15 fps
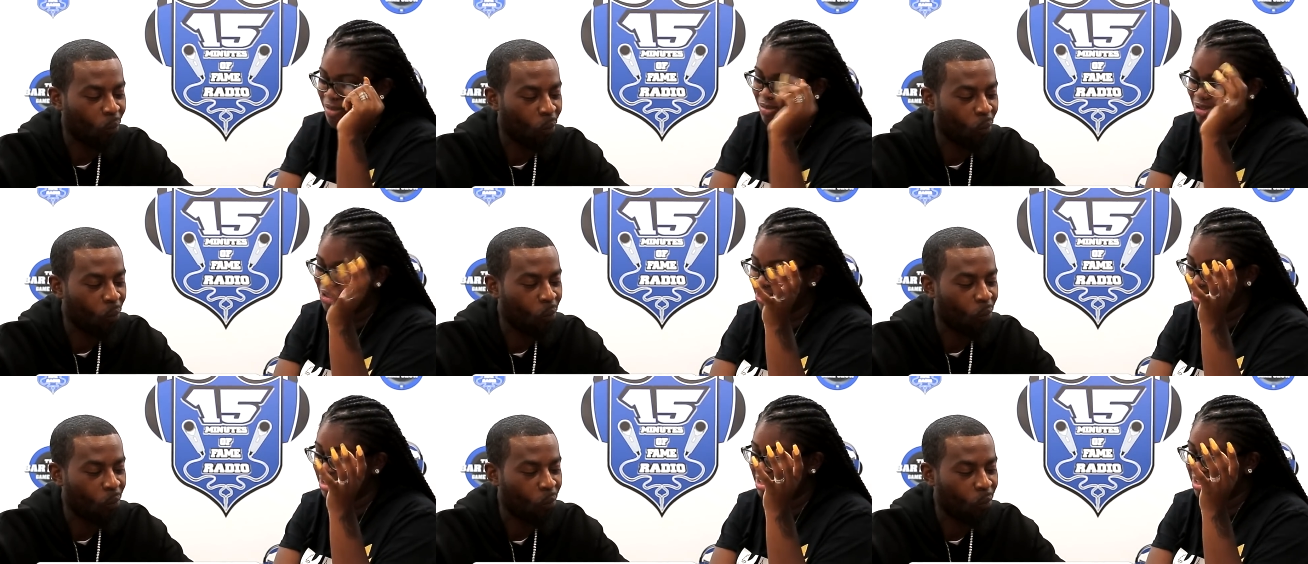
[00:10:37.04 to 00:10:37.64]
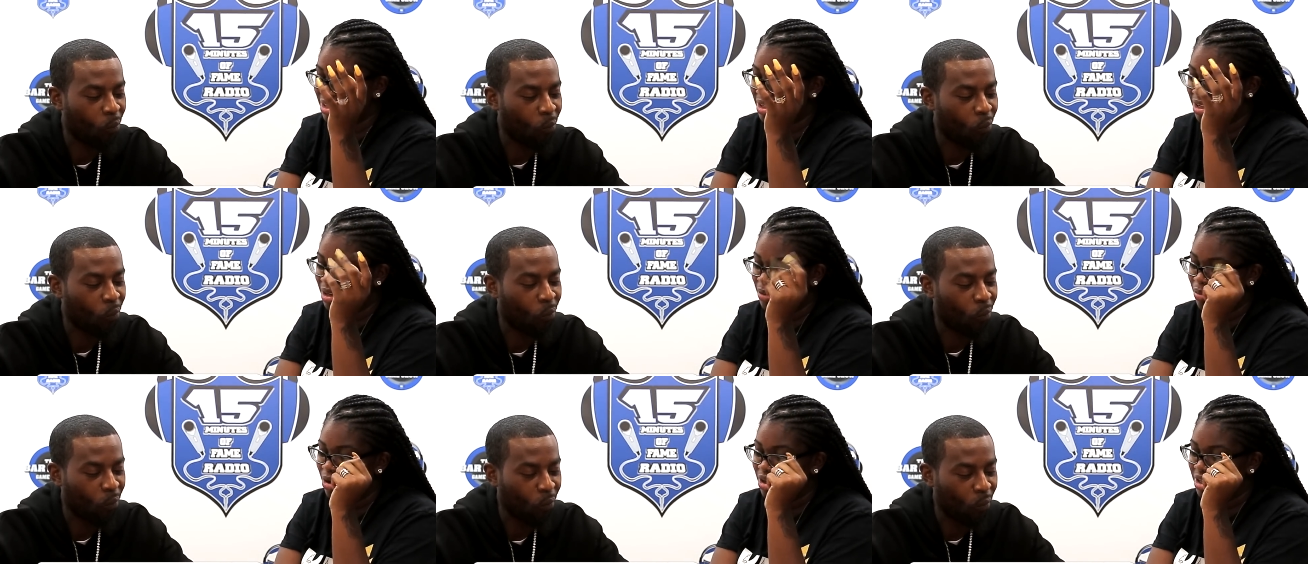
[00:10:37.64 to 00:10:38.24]
Speaker 1: But you're considered the
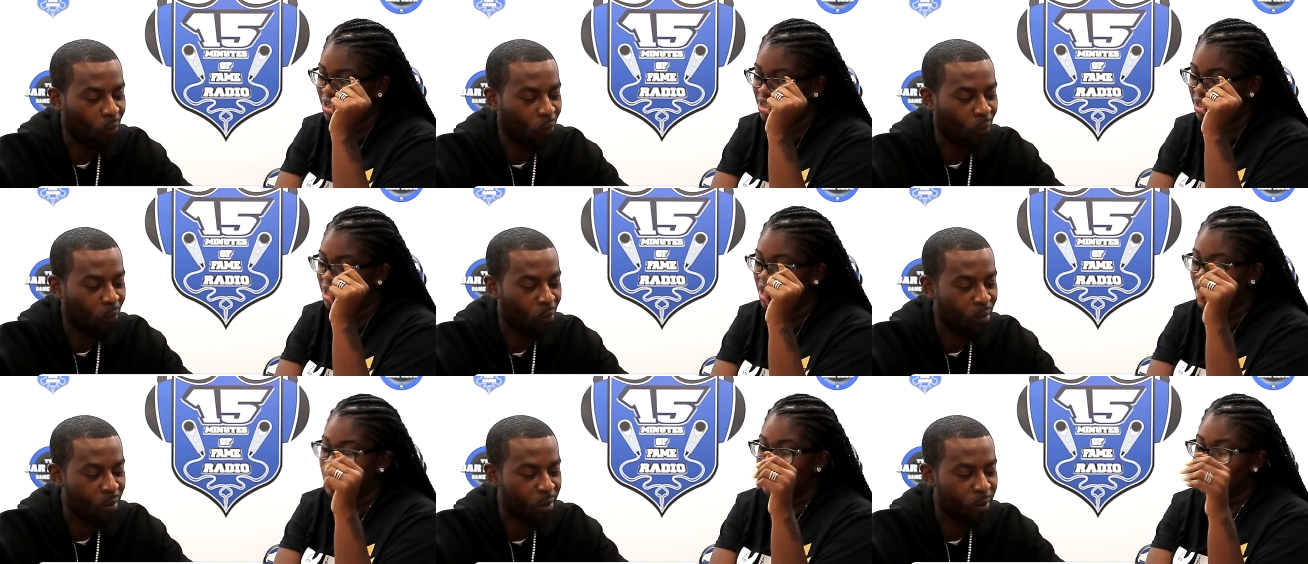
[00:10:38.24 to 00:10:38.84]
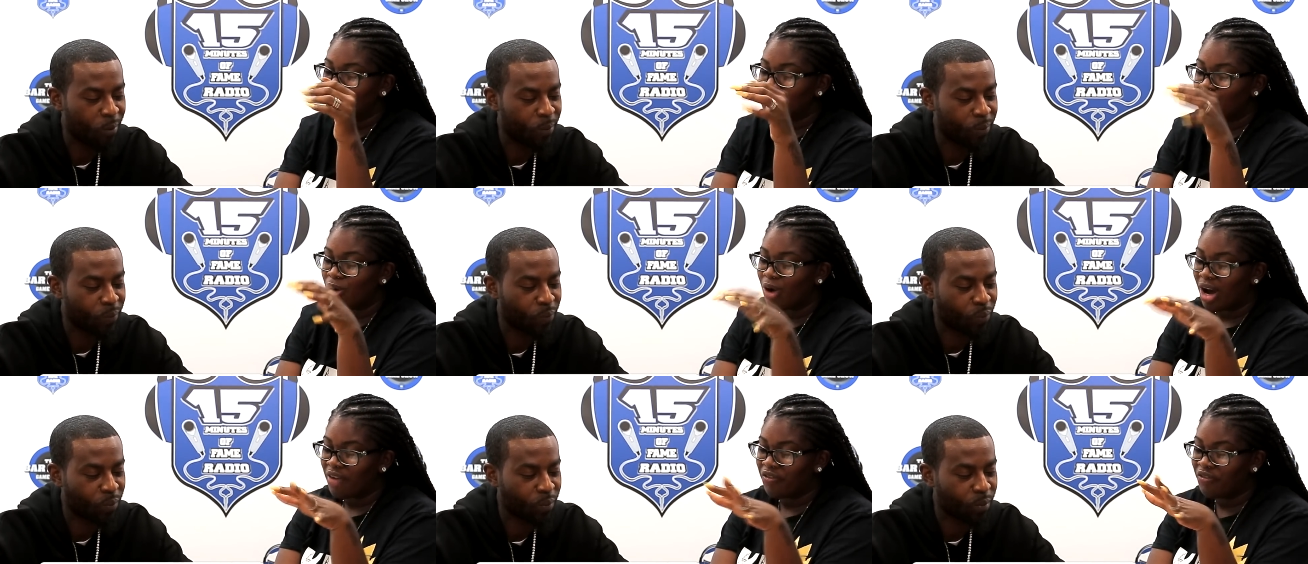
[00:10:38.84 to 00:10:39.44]
gun bar king.
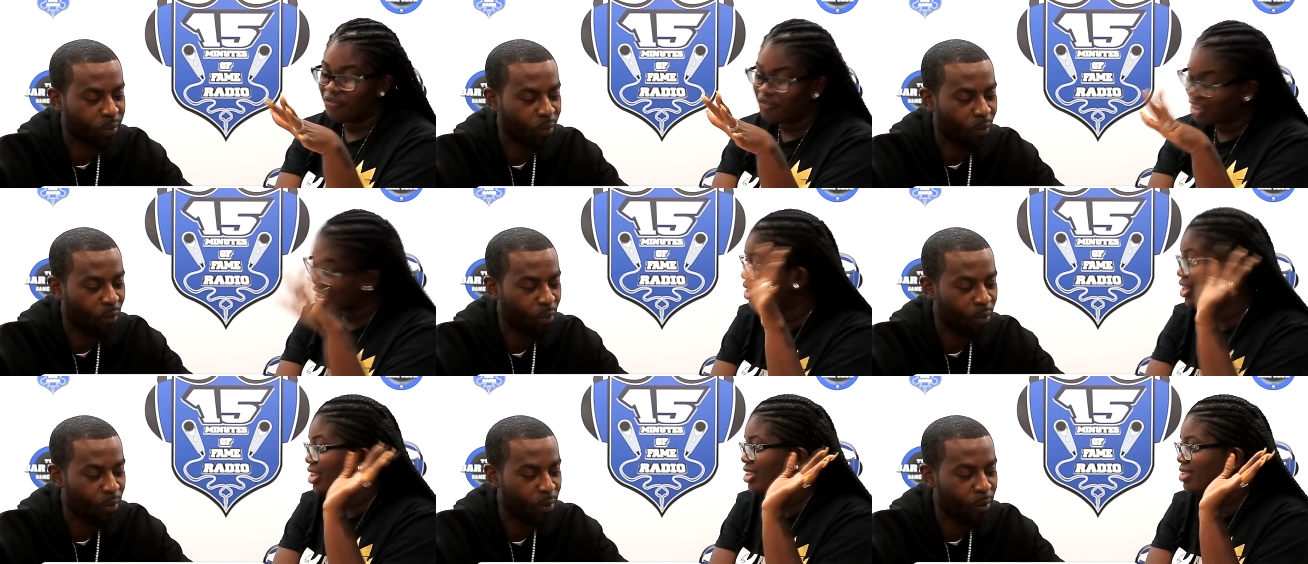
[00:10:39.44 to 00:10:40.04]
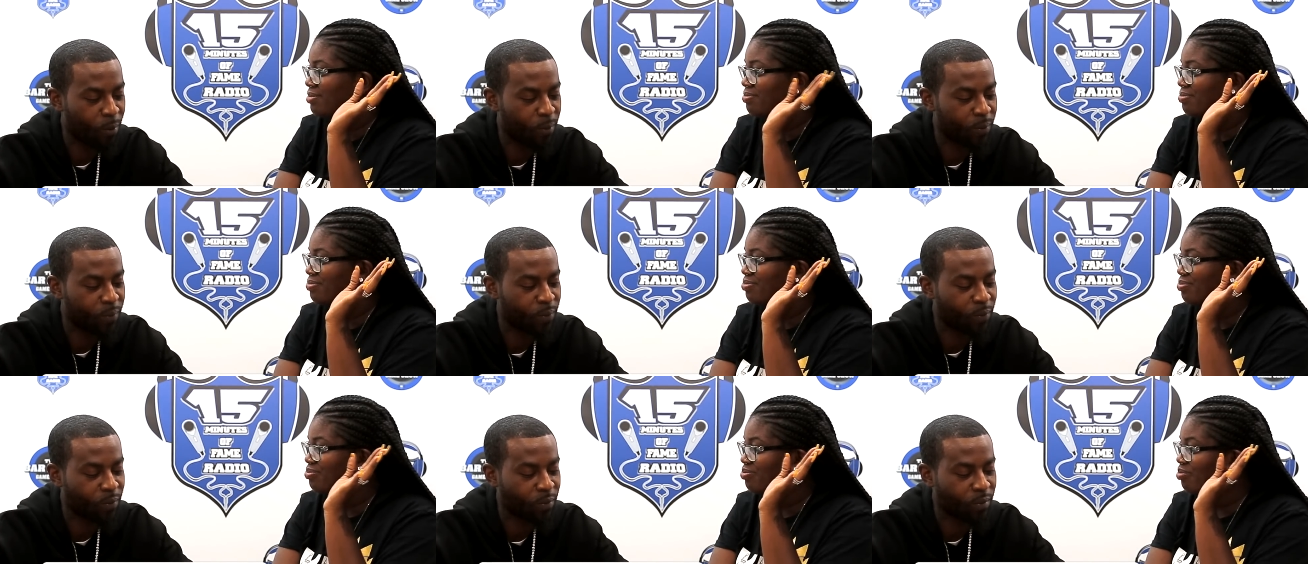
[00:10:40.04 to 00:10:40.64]
So I figured
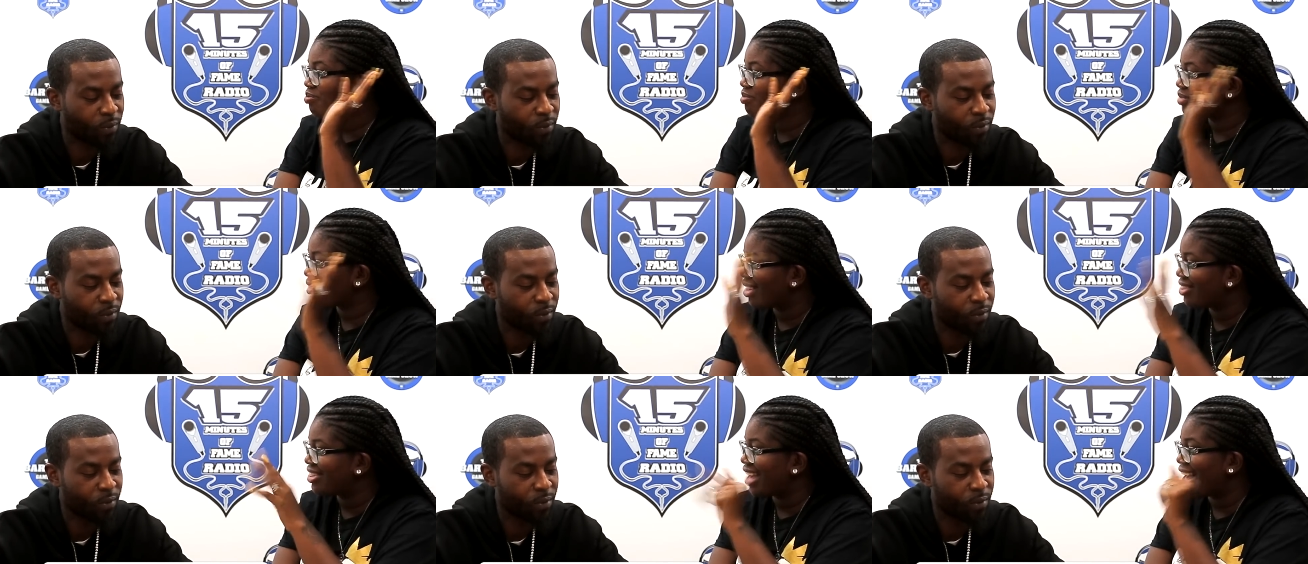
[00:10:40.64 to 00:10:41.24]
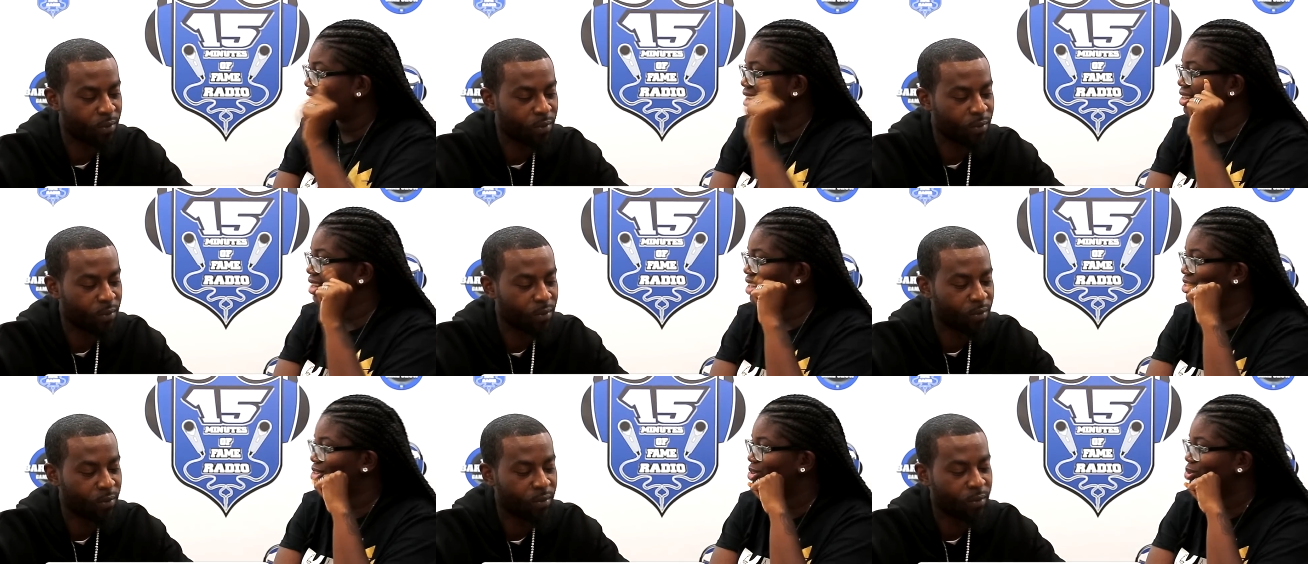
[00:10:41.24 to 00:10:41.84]
that had a
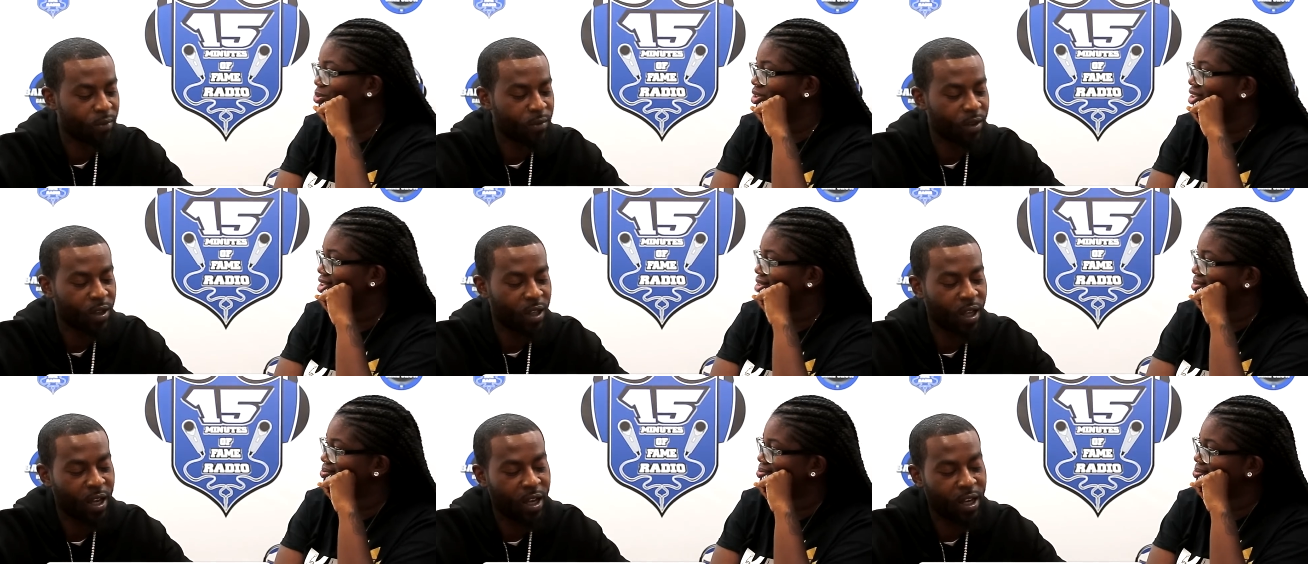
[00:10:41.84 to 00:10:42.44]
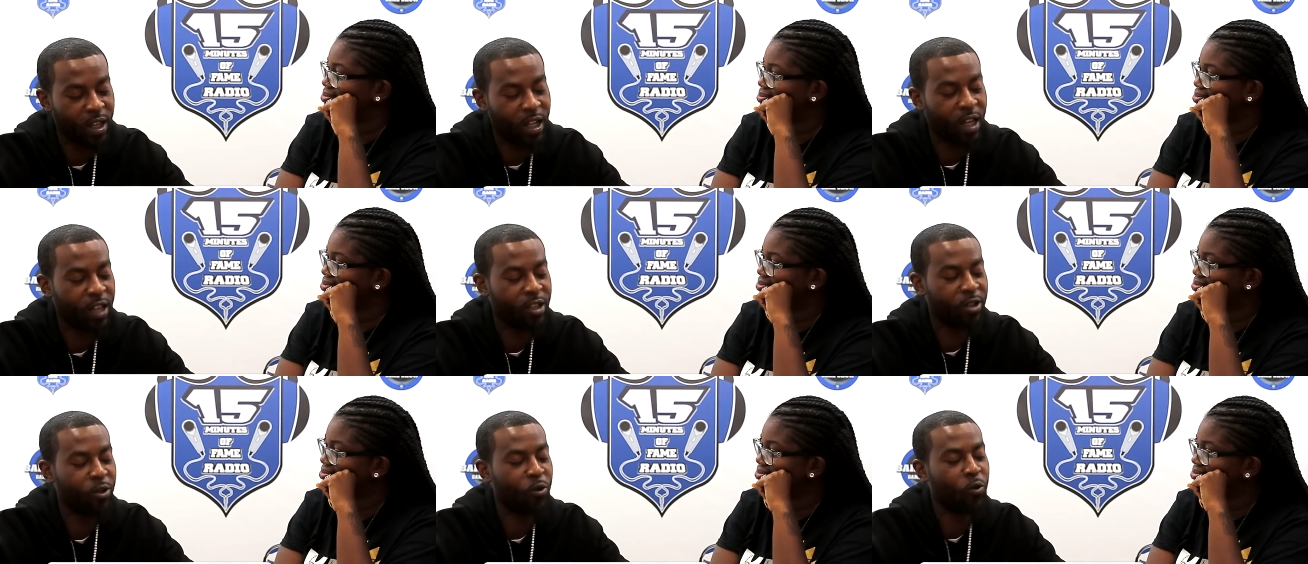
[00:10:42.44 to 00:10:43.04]
lot to do with
Speaker 2: it. That had a lot
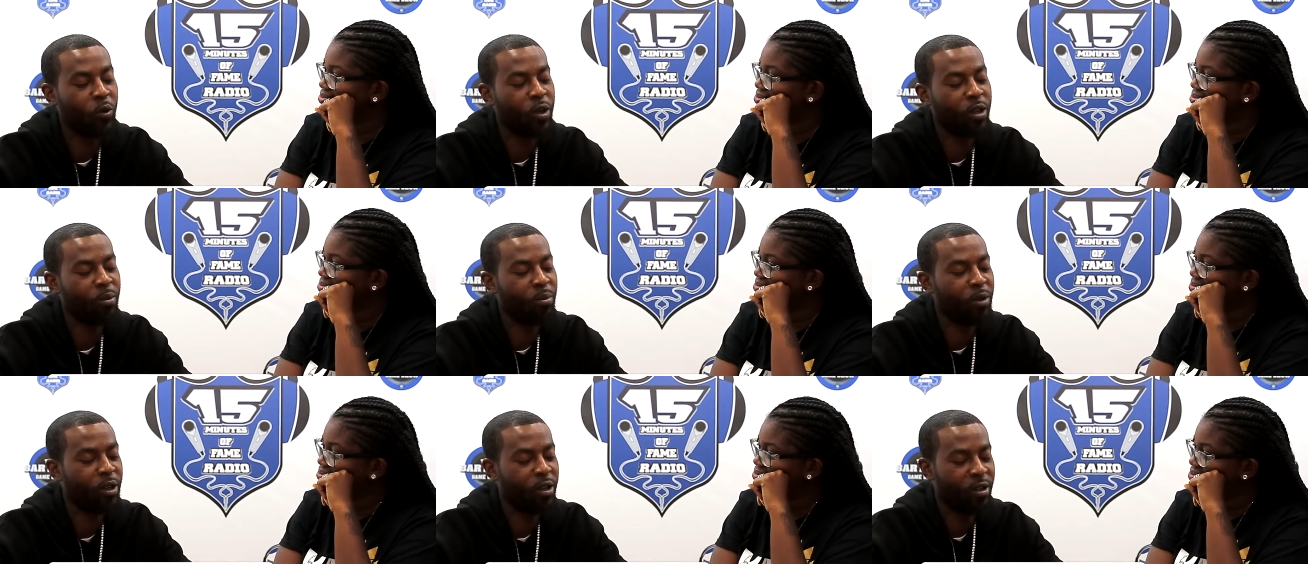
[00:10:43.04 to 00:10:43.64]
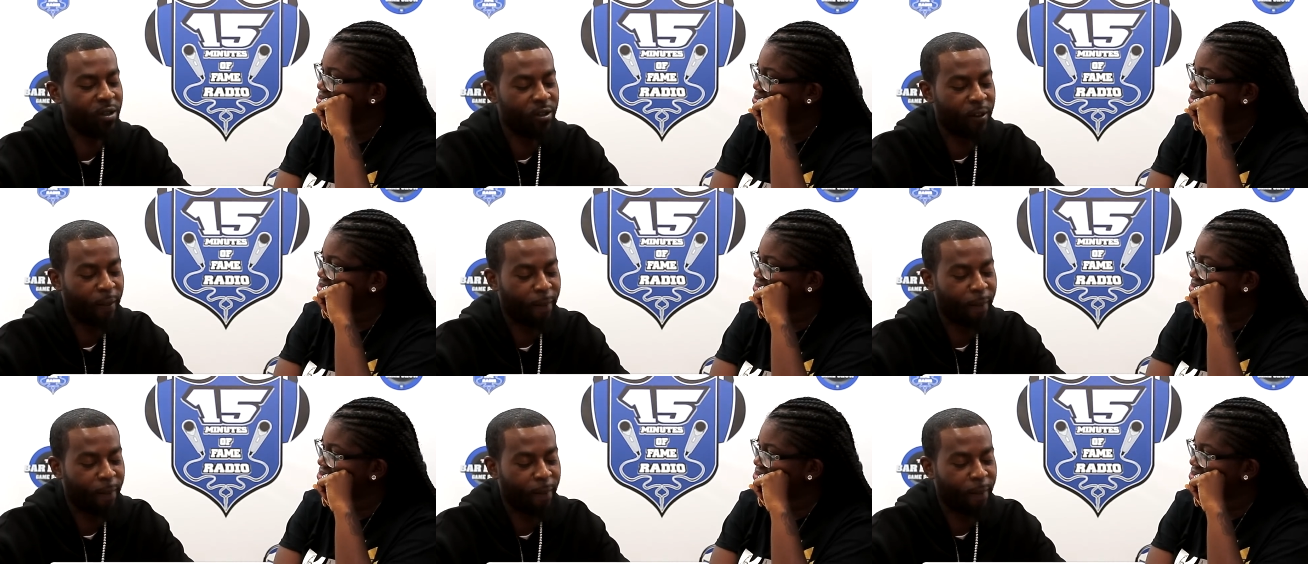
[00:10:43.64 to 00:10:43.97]
to do with it, but...